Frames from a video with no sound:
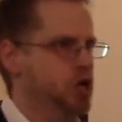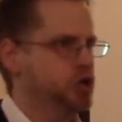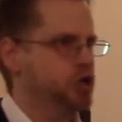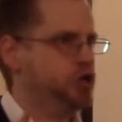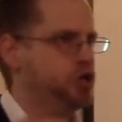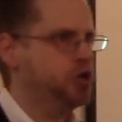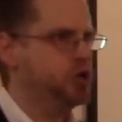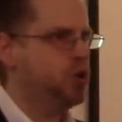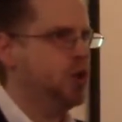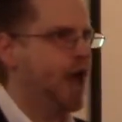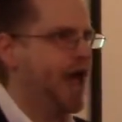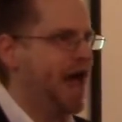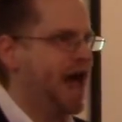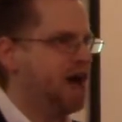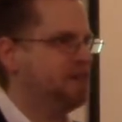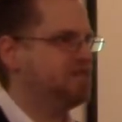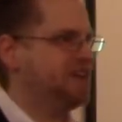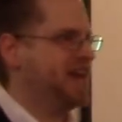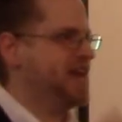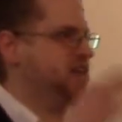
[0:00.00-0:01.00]
You
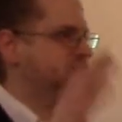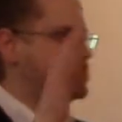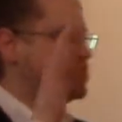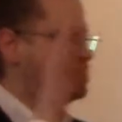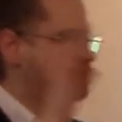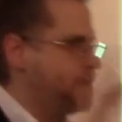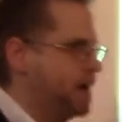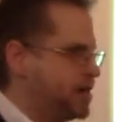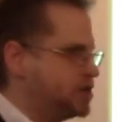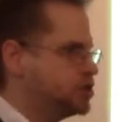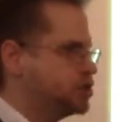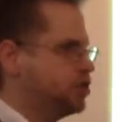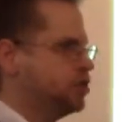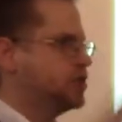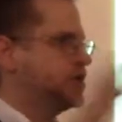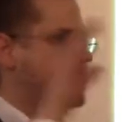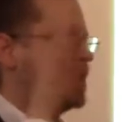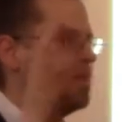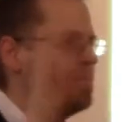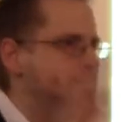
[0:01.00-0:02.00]
have a
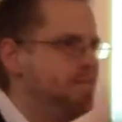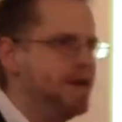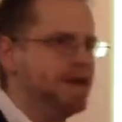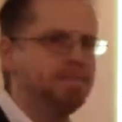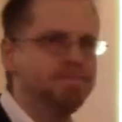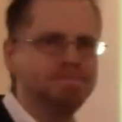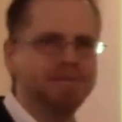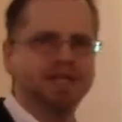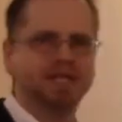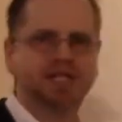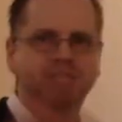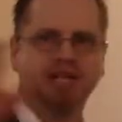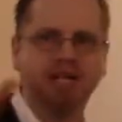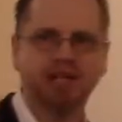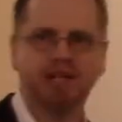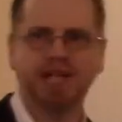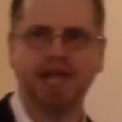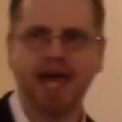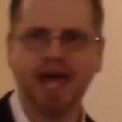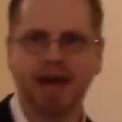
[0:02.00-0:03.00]
special commitment
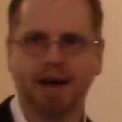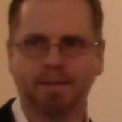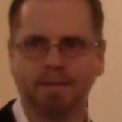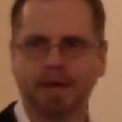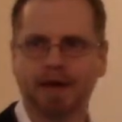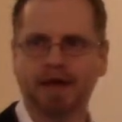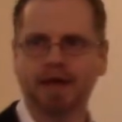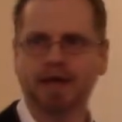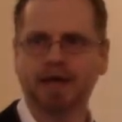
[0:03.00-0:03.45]
to them.